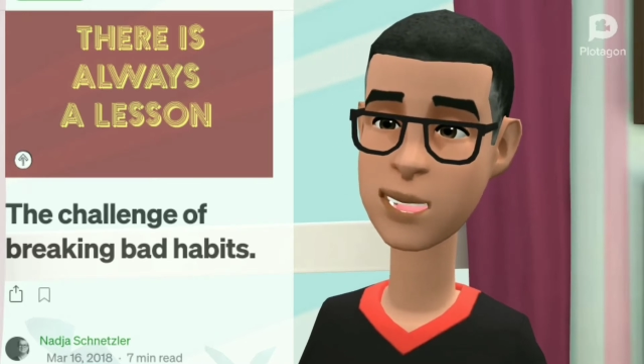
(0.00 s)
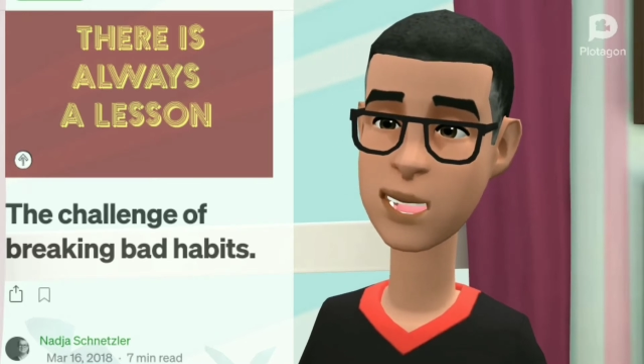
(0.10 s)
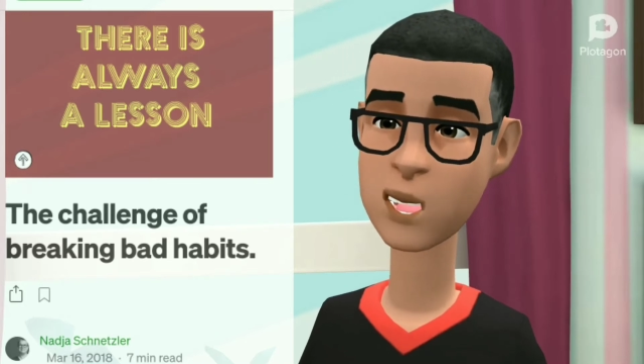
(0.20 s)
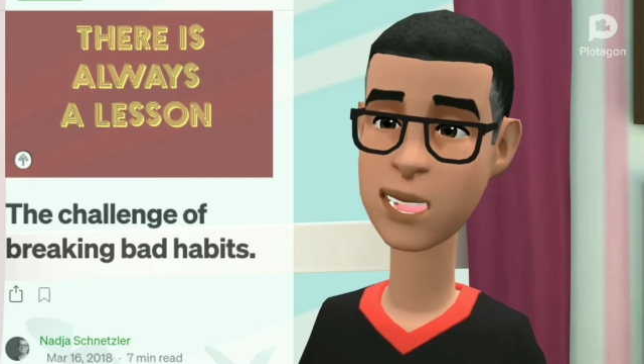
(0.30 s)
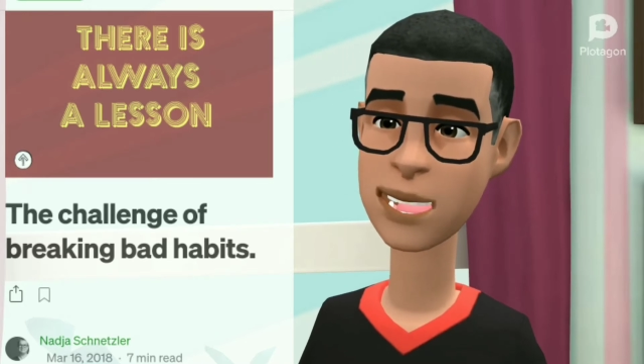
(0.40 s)
Are
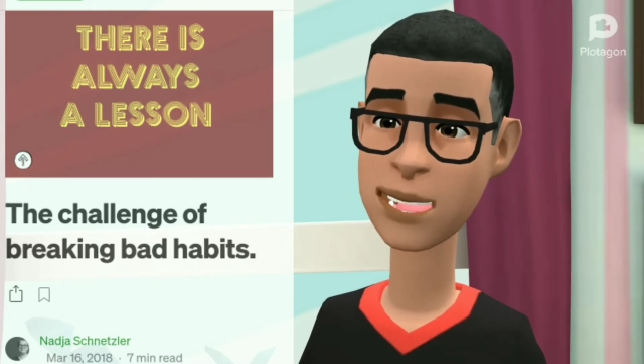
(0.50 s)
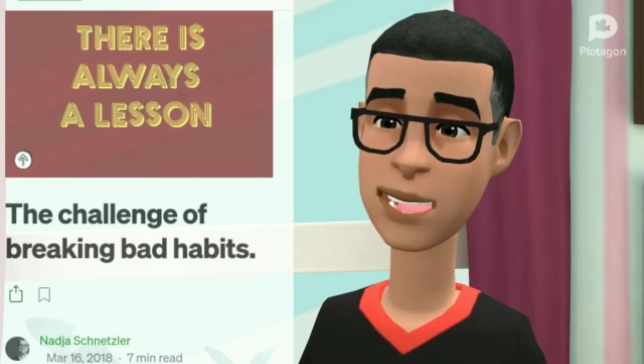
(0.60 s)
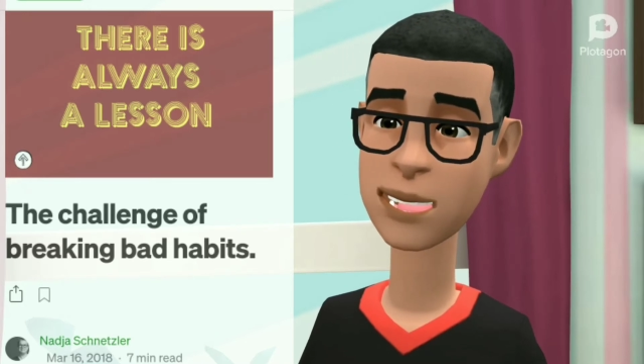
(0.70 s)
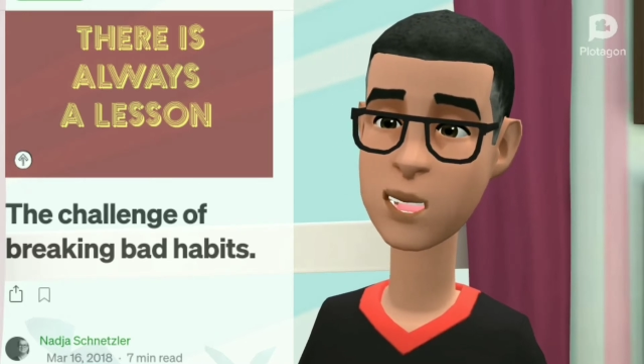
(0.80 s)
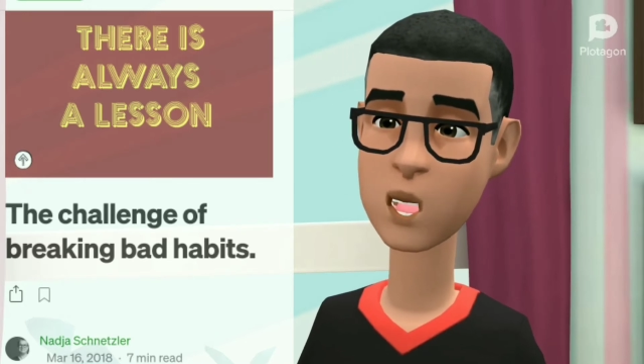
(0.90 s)
you
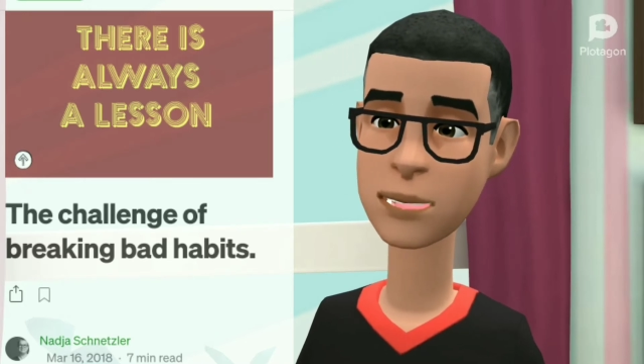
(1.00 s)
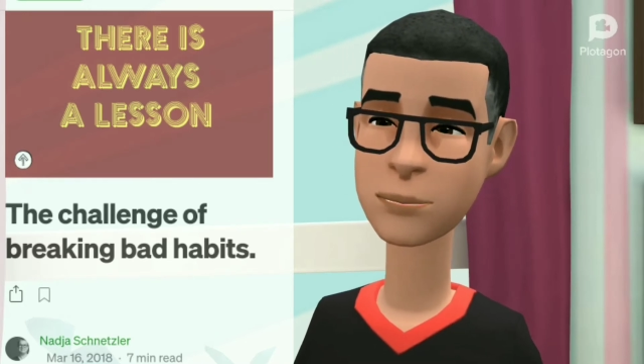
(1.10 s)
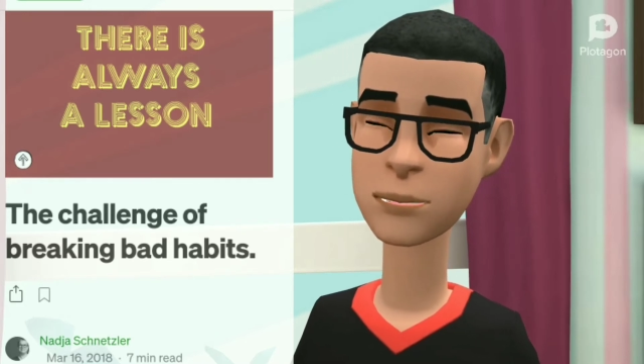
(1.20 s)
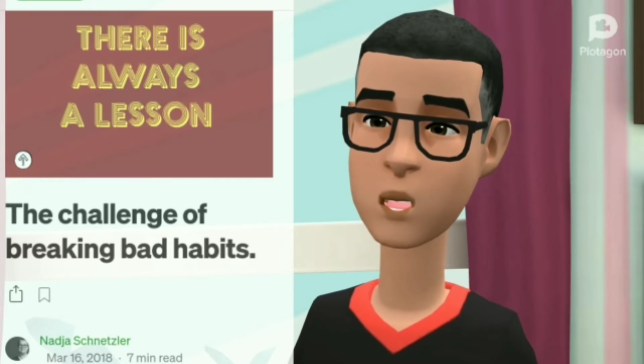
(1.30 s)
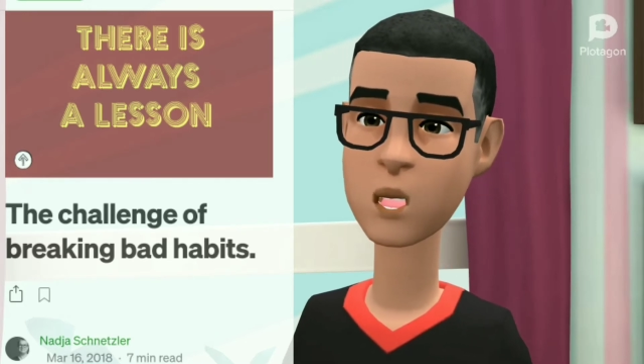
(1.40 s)
addicted to
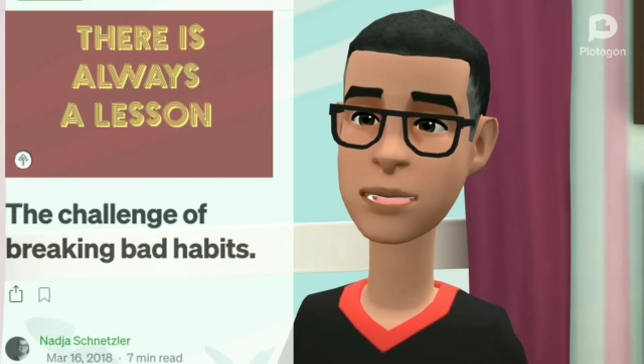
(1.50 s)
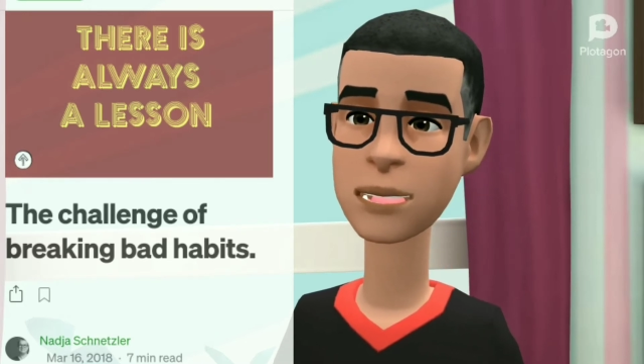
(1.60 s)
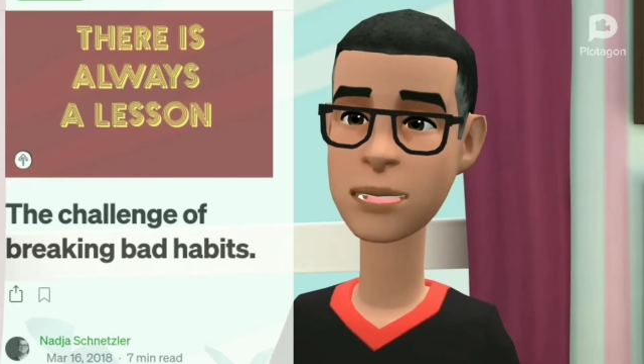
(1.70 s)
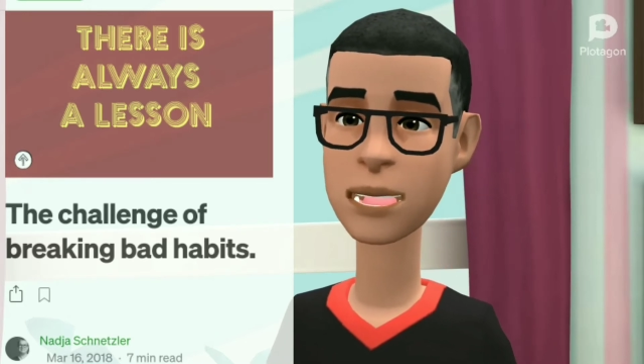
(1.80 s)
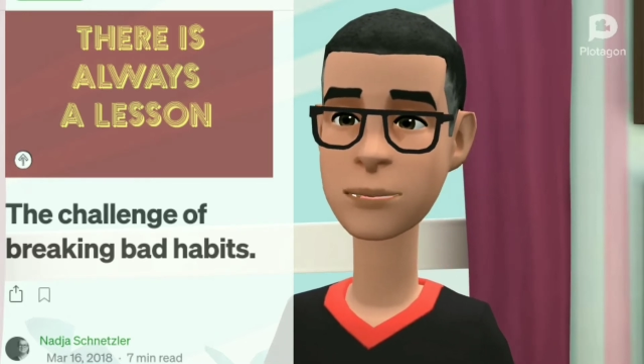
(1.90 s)

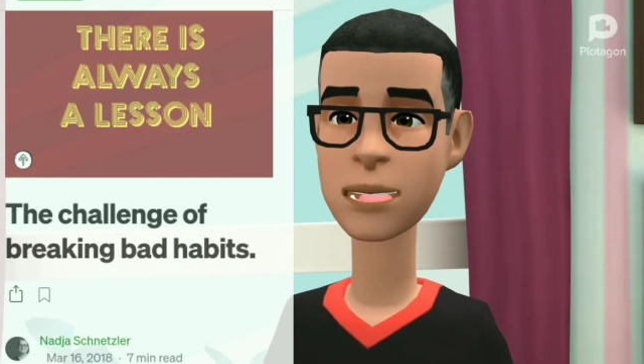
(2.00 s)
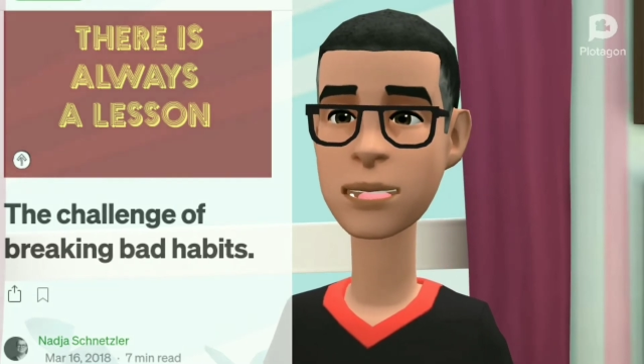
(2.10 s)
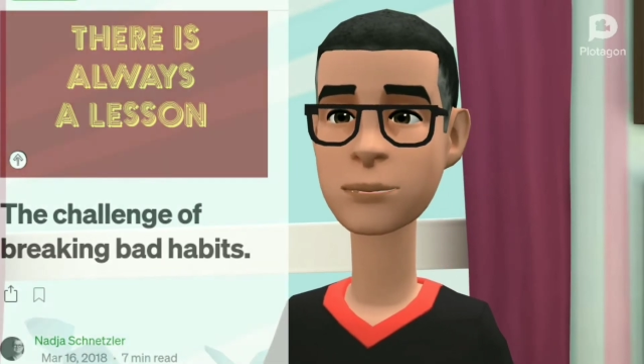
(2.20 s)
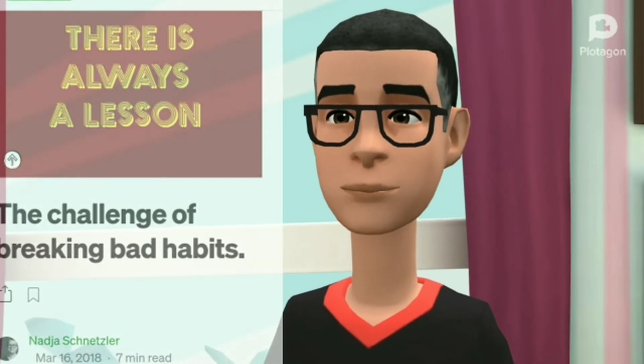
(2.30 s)
online gaming?